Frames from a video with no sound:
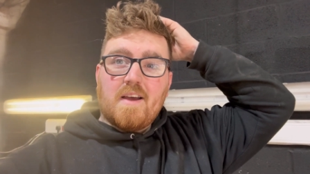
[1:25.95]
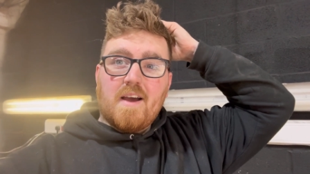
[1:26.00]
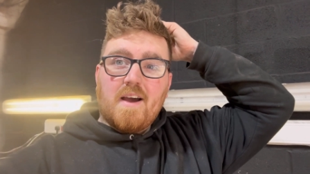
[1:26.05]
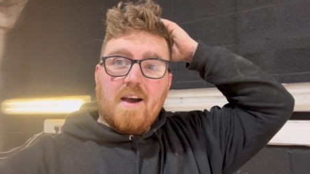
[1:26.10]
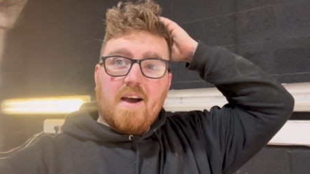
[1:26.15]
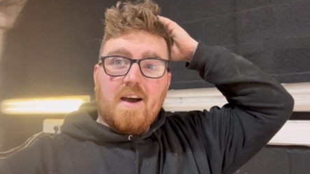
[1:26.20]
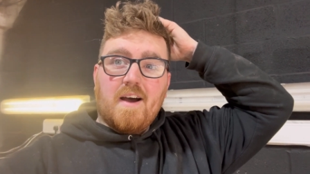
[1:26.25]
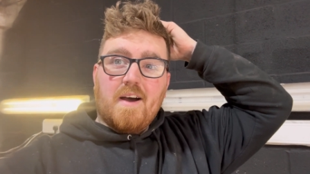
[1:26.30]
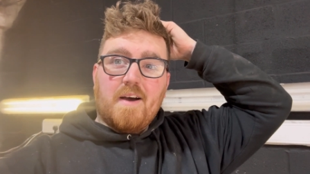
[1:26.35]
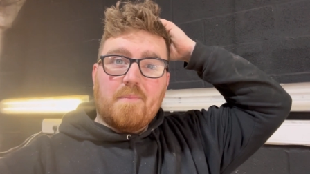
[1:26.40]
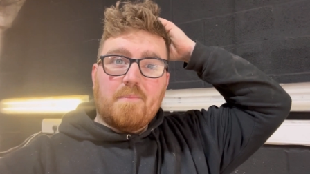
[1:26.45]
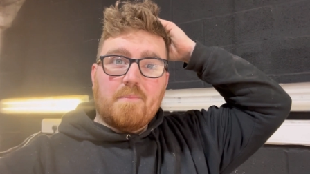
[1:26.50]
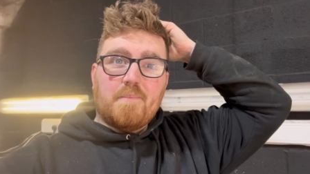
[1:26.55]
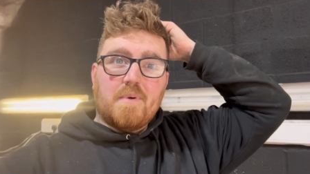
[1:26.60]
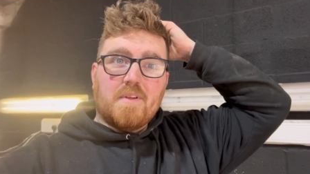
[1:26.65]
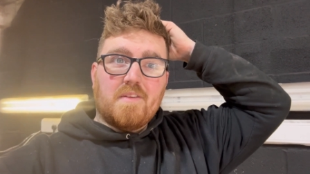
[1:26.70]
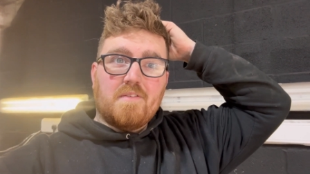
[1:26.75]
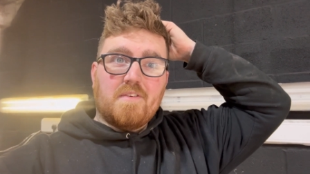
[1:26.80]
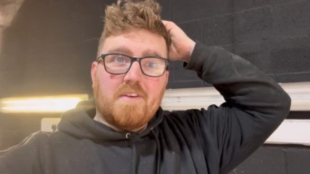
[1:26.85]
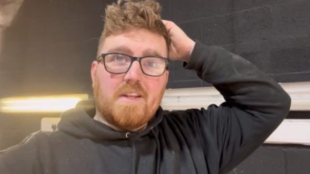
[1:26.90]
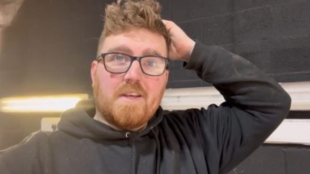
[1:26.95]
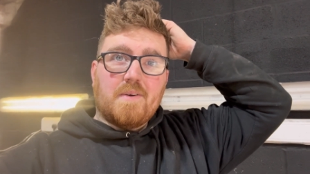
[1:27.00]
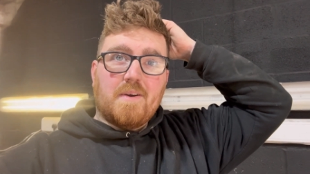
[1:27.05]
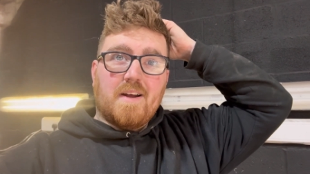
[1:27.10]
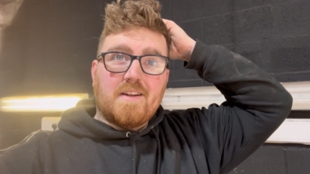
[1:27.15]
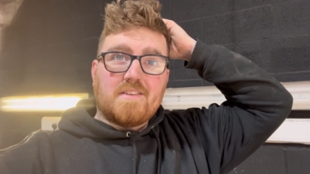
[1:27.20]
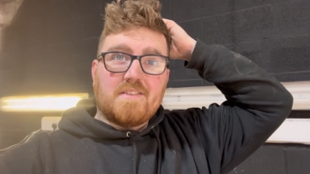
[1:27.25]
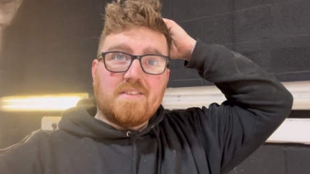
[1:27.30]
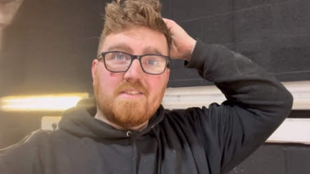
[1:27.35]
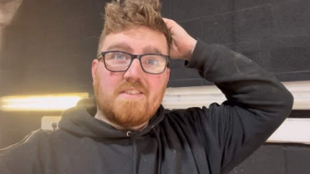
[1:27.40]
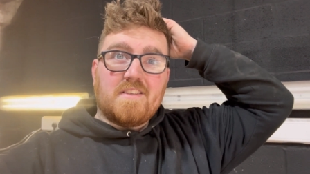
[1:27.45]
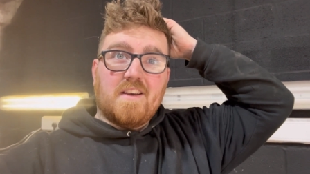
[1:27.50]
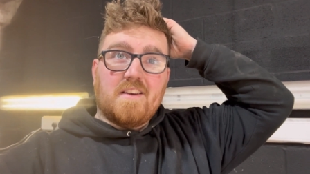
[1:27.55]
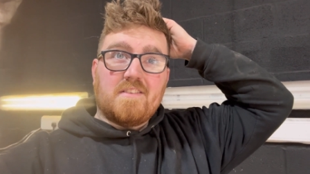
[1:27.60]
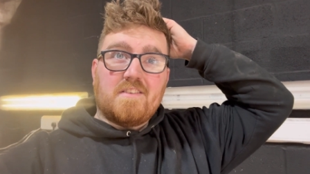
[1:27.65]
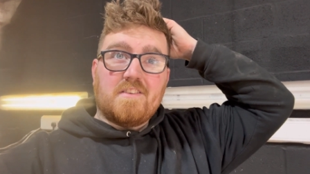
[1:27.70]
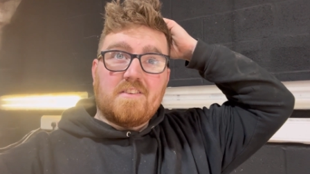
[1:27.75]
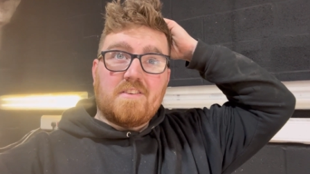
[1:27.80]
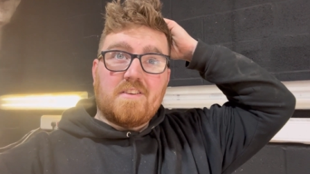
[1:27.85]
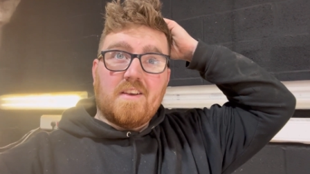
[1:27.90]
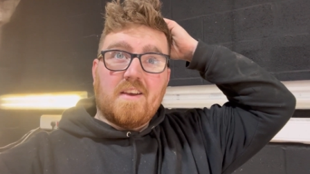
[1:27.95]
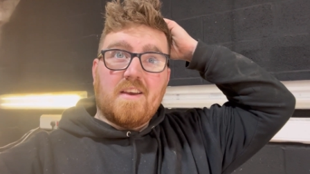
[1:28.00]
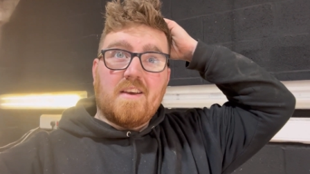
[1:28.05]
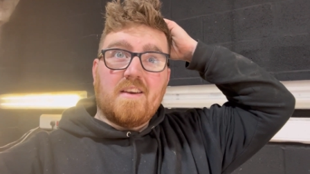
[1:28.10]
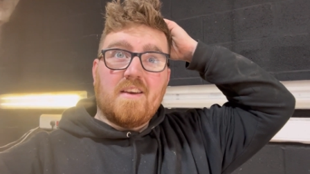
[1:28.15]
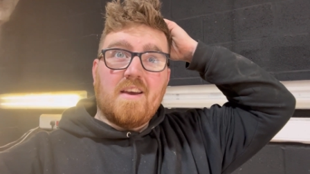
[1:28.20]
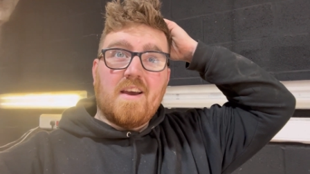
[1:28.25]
but the video actually turned to shit.